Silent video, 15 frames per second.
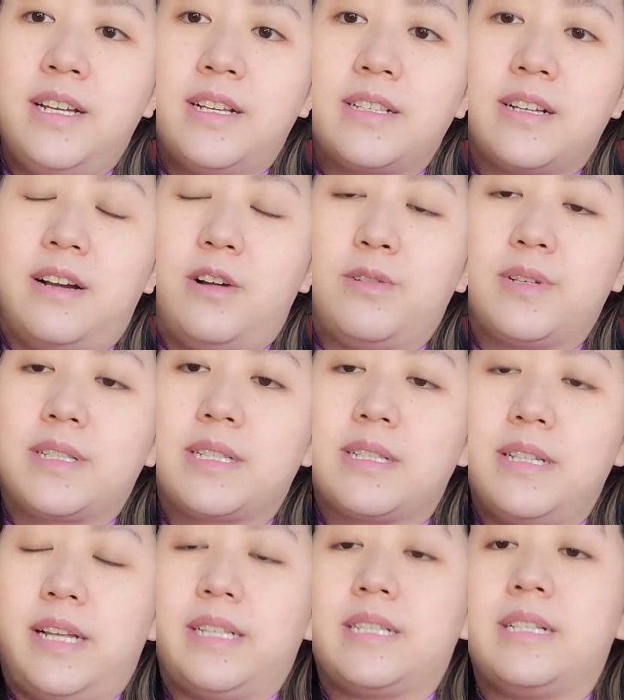So I always
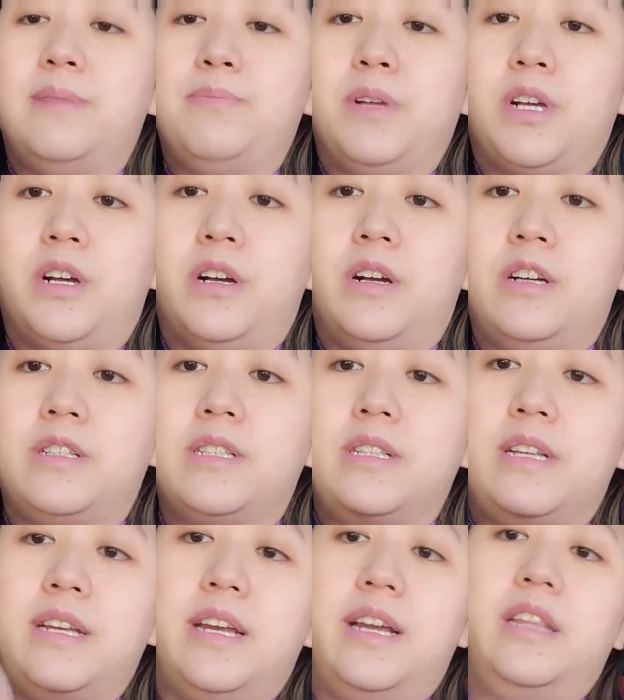like slip my cards in
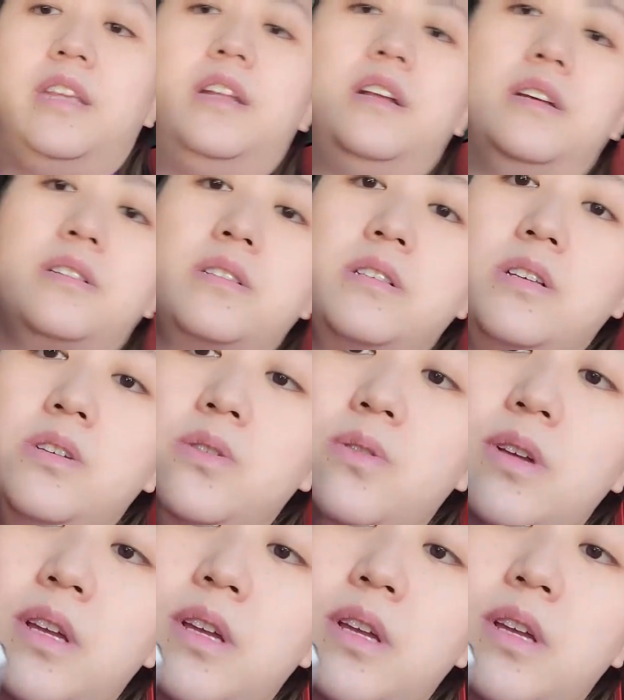it. And then also